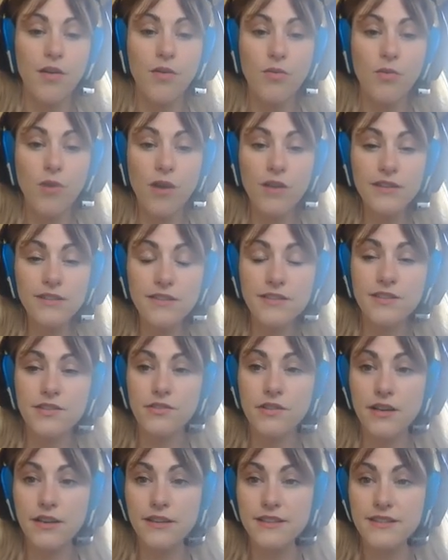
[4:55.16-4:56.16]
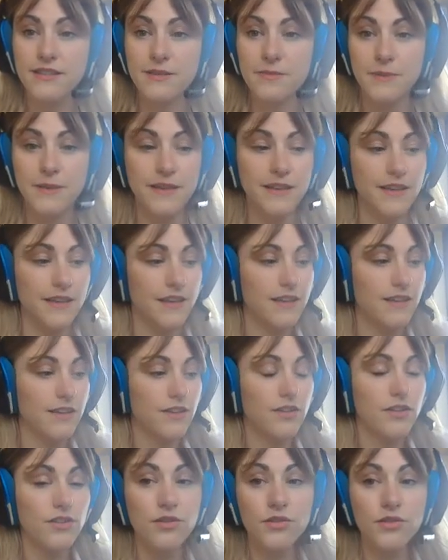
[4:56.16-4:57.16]
While the student is
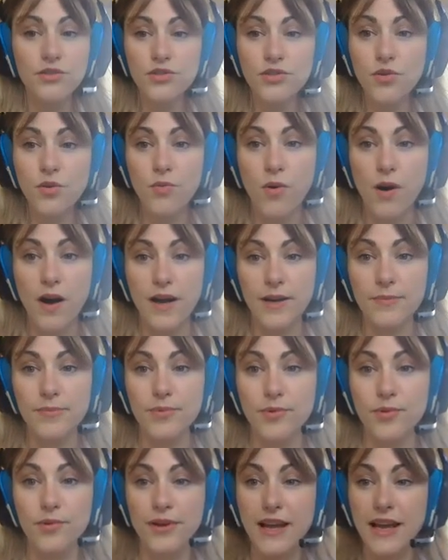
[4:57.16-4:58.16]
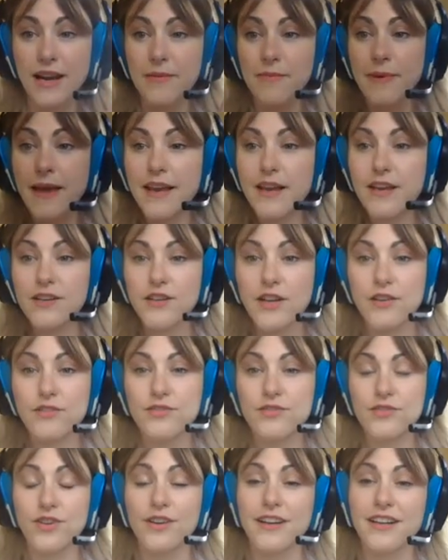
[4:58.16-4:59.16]
speaking, use your whiteboard and make
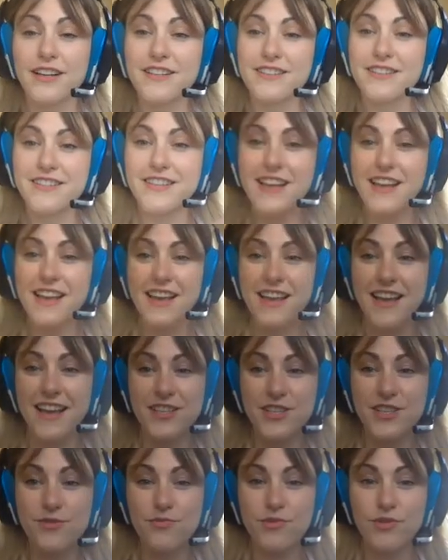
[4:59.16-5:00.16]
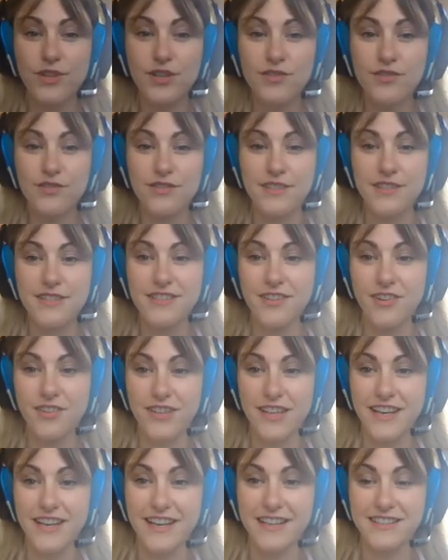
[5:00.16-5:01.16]
notes on it, as you will use this
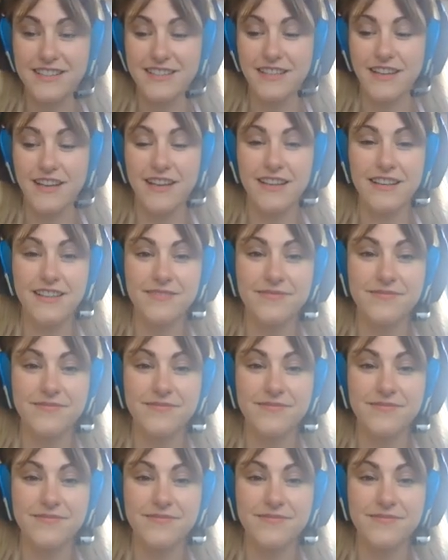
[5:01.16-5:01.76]
on the next slide.